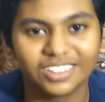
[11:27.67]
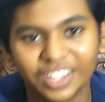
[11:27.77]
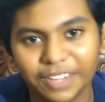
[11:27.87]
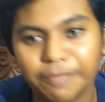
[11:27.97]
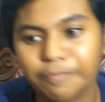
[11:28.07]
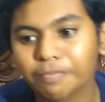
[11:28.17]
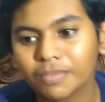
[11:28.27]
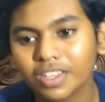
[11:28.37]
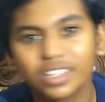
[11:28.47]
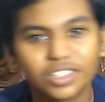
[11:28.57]
okay.
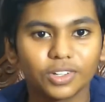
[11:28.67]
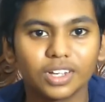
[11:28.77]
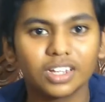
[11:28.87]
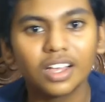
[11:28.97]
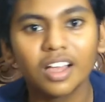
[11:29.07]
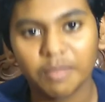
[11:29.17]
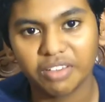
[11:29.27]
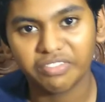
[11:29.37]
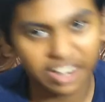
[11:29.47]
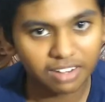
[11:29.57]
So, my
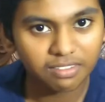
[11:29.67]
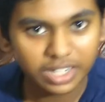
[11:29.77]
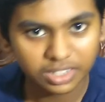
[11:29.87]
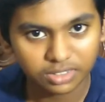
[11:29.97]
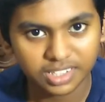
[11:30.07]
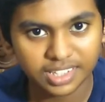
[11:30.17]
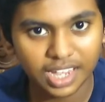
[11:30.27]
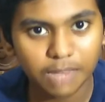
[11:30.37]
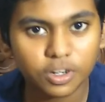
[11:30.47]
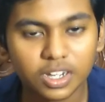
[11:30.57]
final verdict on this
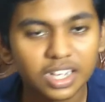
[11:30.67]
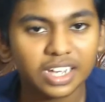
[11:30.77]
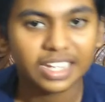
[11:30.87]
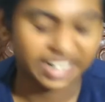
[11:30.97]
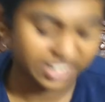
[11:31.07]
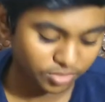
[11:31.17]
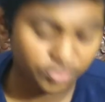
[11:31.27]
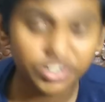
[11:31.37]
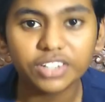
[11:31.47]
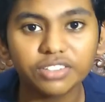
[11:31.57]
camera is
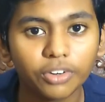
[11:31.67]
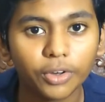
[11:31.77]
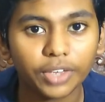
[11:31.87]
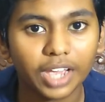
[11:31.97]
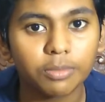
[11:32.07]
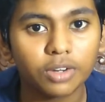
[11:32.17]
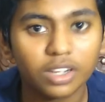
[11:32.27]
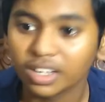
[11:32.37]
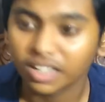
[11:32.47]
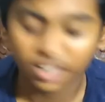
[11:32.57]
really good photo camera.
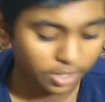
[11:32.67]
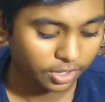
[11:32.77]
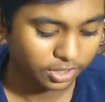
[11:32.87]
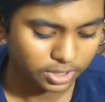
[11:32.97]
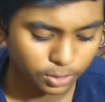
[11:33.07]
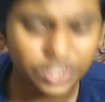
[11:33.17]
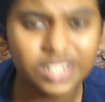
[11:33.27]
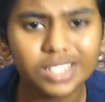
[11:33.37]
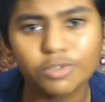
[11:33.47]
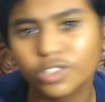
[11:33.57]
You can
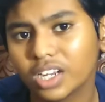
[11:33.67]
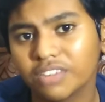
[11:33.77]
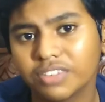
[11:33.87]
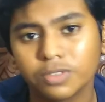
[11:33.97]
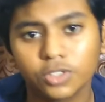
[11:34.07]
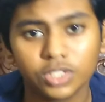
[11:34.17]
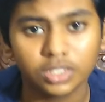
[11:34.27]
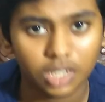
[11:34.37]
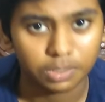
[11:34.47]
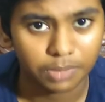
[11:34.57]
squeeze the most out of it using
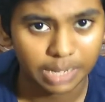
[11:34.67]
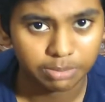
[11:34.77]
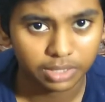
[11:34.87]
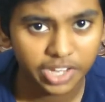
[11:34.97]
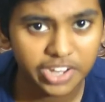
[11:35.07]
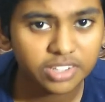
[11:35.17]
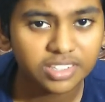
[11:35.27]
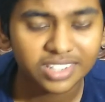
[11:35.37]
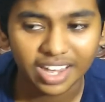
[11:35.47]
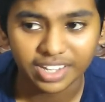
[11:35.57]
third-party
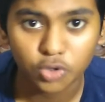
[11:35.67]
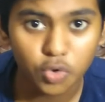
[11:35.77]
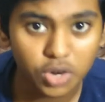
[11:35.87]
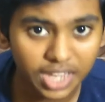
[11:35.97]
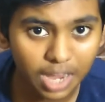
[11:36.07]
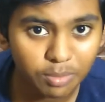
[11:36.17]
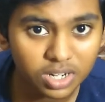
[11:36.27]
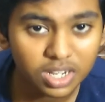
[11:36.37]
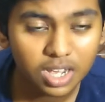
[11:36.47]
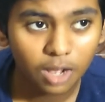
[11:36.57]
applications like Google
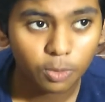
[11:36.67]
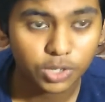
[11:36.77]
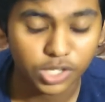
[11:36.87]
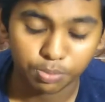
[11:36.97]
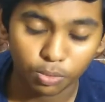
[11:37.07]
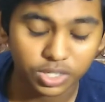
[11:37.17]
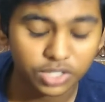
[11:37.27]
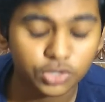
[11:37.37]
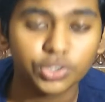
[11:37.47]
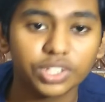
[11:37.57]
Camera, which is
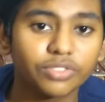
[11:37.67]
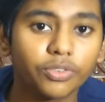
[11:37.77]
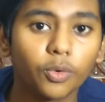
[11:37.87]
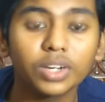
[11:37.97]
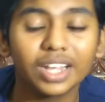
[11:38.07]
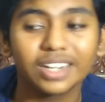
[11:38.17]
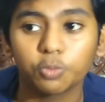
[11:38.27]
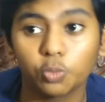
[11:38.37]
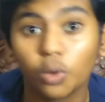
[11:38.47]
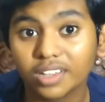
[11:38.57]
ported to this phone and it
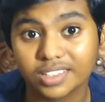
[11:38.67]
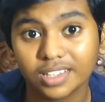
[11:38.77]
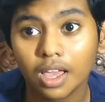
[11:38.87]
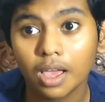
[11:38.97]
works